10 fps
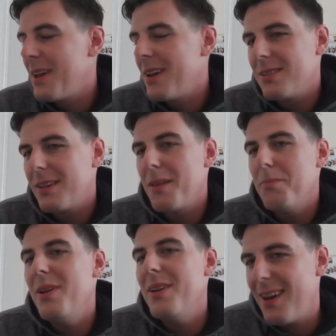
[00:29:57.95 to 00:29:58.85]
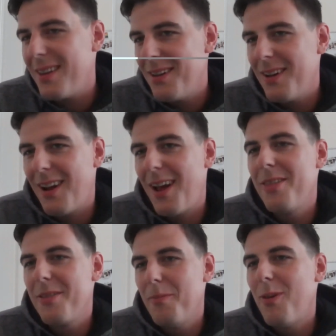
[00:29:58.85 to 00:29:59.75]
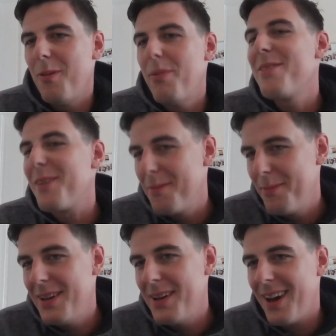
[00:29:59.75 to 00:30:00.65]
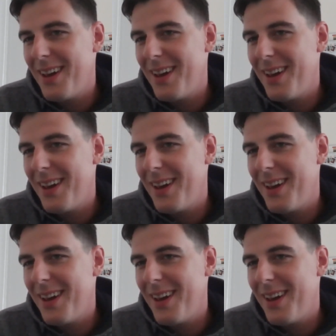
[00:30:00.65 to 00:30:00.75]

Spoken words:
things can be done and better be